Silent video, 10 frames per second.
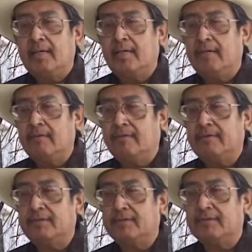and
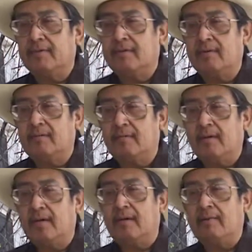officials from
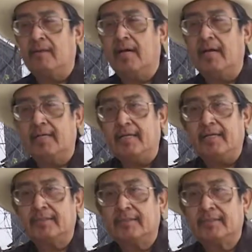the INS